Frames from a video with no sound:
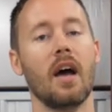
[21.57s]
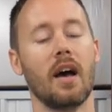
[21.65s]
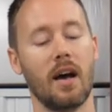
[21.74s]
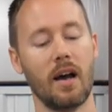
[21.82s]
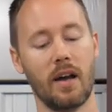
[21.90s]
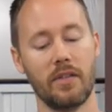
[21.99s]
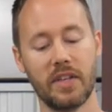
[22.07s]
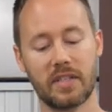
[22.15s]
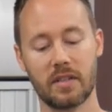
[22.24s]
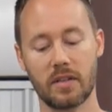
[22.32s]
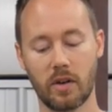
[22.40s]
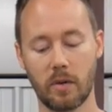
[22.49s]
uh,
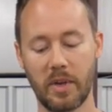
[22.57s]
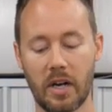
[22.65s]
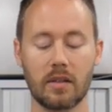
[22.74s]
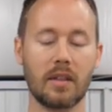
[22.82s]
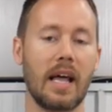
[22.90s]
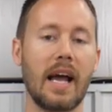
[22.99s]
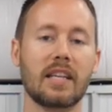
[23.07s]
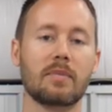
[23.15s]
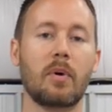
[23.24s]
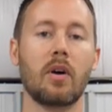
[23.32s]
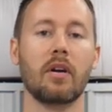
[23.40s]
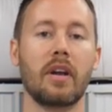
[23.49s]
this is gonna be our
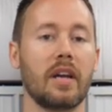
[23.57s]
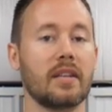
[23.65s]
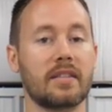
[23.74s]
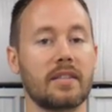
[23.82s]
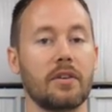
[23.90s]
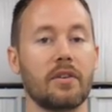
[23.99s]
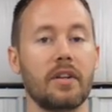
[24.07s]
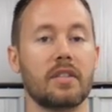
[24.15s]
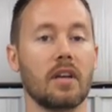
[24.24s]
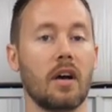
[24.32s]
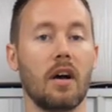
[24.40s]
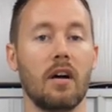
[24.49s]
last part in a
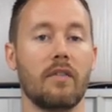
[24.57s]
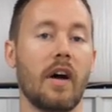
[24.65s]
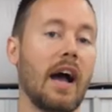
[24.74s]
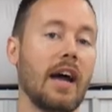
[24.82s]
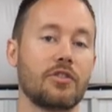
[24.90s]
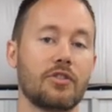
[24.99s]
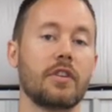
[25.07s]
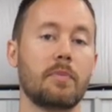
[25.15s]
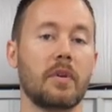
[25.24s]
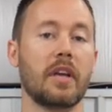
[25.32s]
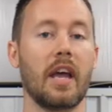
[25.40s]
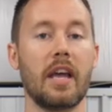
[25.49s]
series of hydro
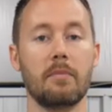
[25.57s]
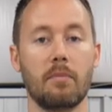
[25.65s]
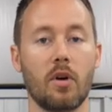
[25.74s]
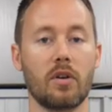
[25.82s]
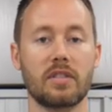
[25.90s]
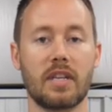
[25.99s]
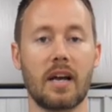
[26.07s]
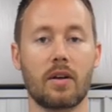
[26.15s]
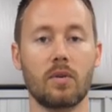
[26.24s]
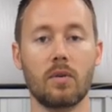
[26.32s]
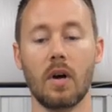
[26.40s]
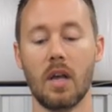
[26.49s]
dipping a
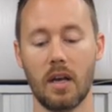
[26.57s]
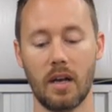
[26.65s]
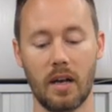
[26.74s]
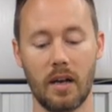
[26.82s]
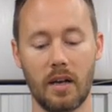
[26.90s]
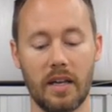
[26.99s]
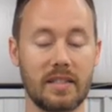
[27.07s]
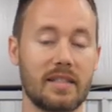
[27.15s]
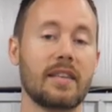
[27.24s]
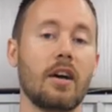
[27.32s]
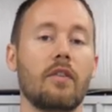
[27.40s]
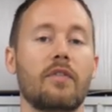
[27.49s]
motorcycle uh,
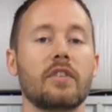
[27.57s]
itself.